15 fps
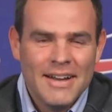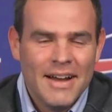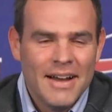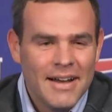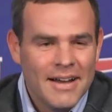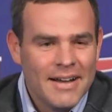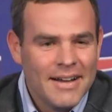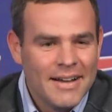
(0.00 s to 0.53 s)

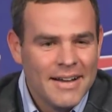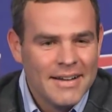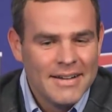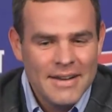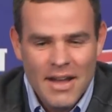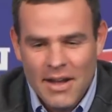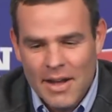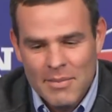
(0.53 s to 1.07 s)
No,
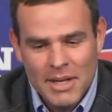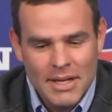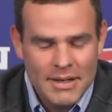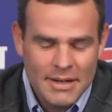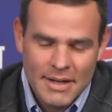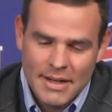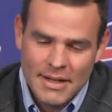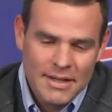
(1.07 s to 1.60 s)
I
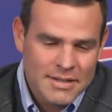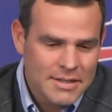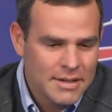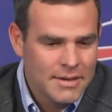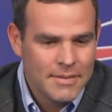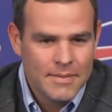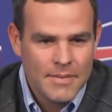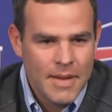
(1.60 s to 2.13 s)
mean, listen,